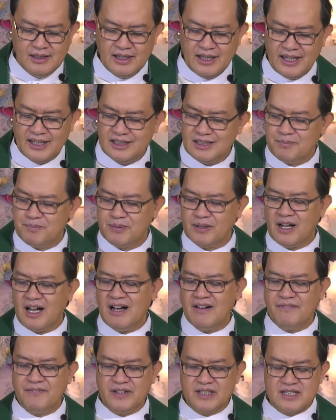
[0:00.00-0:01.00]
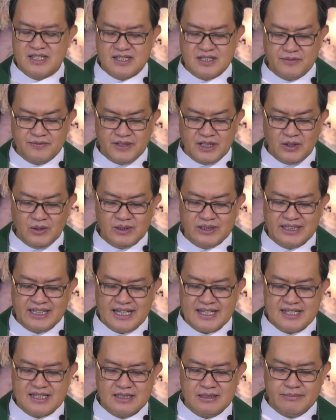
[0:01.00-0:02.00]
And the prophets of the Old
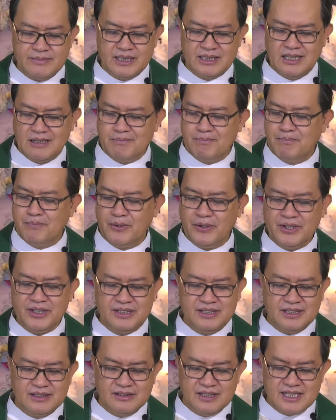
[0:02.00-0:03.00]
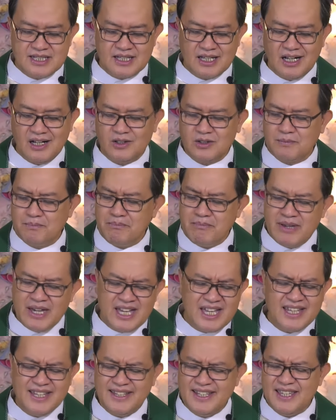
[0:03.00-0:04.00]
Testament have pointed this out
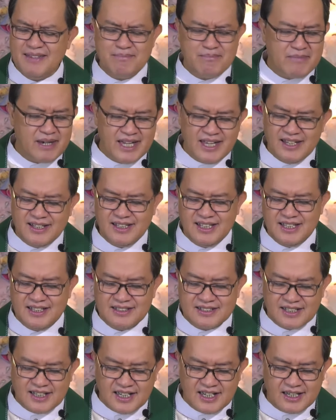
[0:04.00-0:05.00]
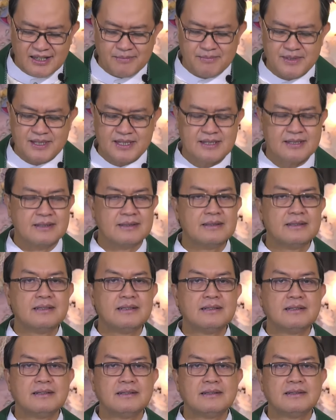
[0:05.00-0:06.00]
many, many times.
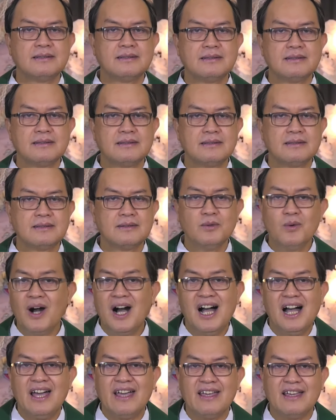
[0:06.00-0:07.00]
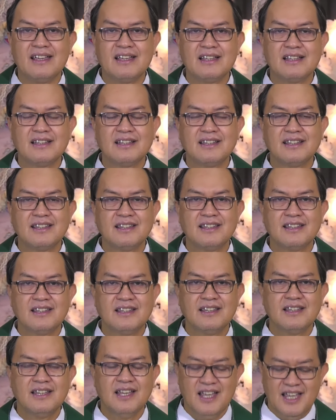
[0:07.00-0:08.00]
Why?
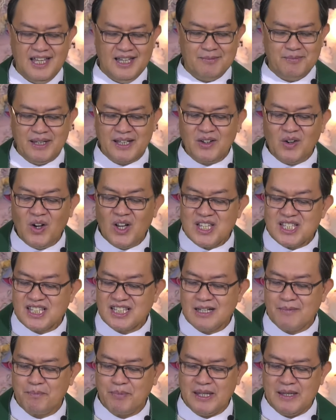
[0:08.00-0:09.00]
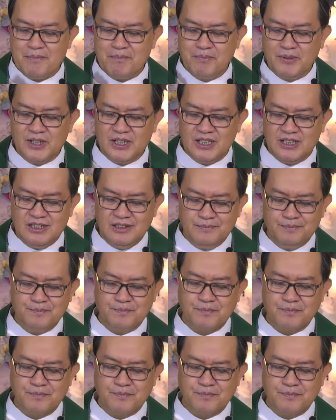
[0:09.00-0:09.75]
Because the people